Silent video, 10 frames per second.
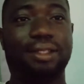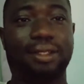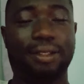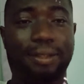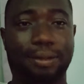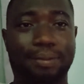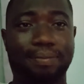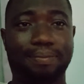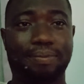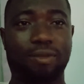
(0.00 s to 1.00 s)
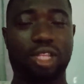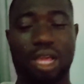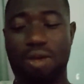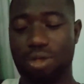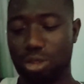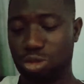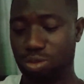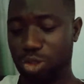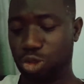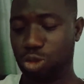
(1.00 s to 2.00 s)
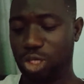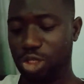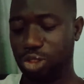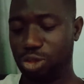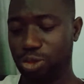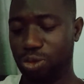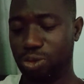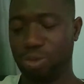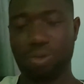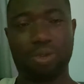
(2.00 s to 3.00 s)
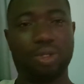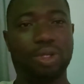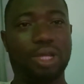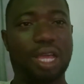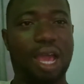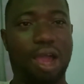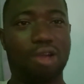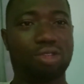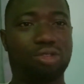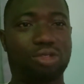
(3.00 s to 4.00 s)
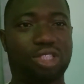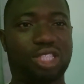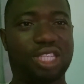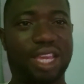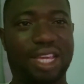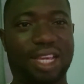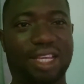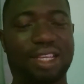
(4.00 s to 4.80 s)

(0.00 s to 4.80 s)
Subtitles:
I will also be showing you how to check